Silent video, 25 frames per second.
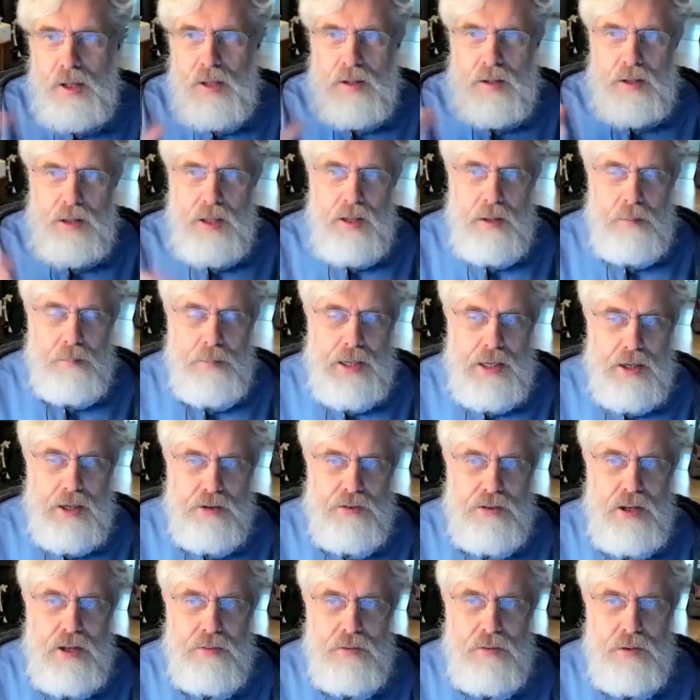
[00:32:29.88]
10 to the minus
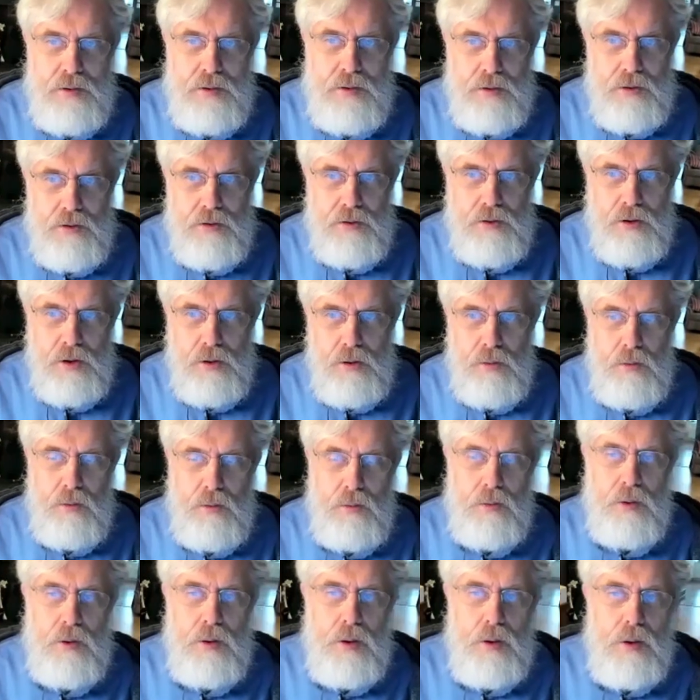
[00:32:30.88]
seventh or so,
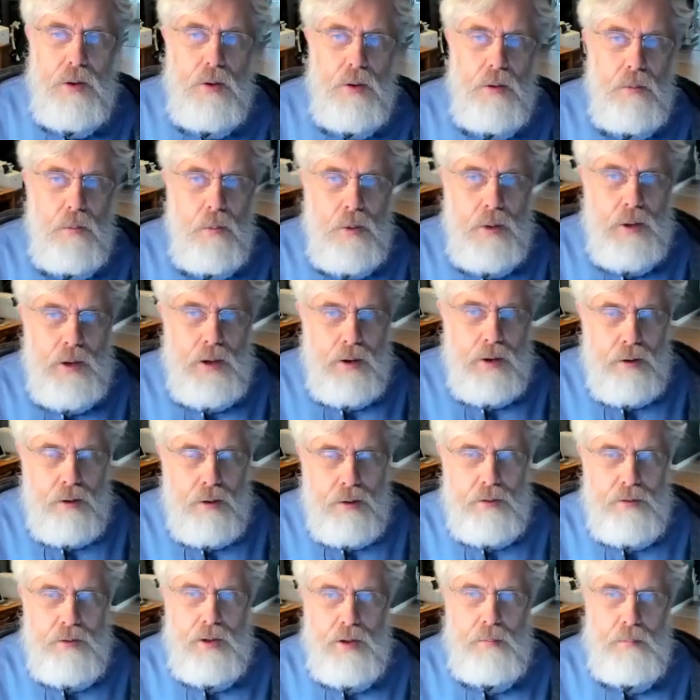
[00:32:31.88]
one error
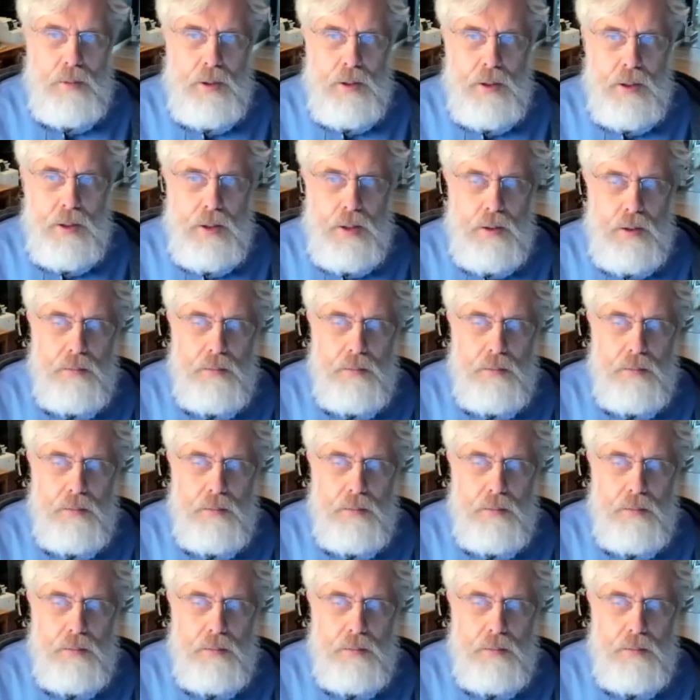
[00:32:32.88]
in 10 million.